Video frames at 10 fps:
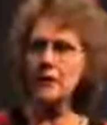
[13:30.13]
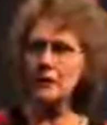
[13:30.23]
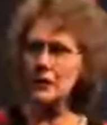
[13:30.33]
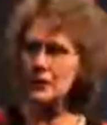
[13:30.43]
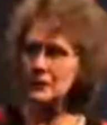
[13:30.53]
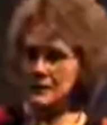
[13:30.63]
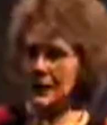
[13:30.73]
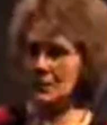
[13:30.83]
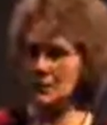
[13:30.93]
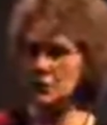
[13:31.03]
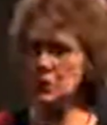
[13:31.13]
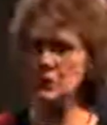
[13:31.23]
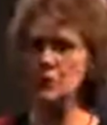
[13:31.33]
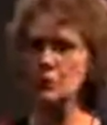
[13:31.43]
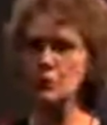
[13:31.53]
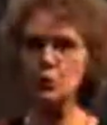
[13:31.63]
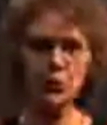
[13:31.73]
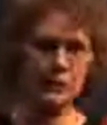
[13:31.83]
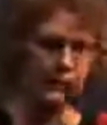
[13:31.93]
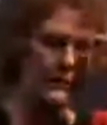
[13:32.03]
and the damage is
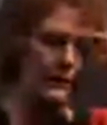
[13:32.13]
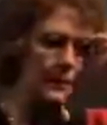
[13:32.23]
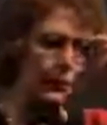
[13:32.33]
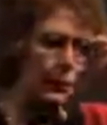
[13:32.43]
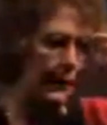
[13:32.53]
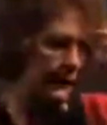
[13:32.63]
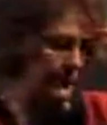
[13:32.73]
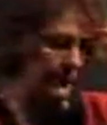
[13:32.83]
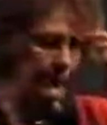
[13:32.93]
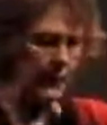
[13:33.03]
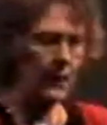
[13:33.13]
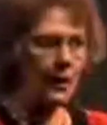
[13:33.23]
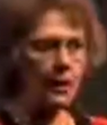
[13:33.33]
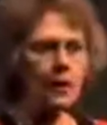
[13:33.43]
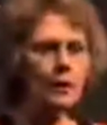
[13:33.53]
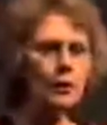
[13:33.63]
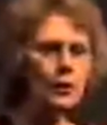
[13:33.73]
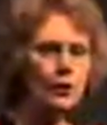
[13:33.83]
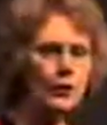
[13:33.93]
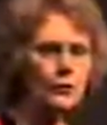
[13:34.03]
increased in the brain.
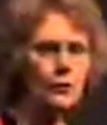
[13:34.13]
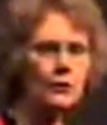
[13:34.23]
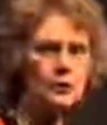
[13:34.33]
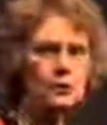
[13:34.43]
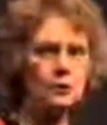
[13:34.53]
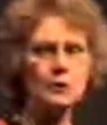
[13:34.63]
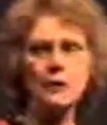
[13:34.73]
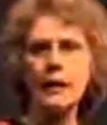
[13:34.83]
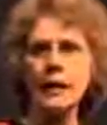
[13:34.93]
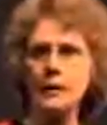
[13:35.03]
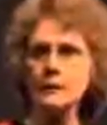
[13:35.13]
Here are other issues that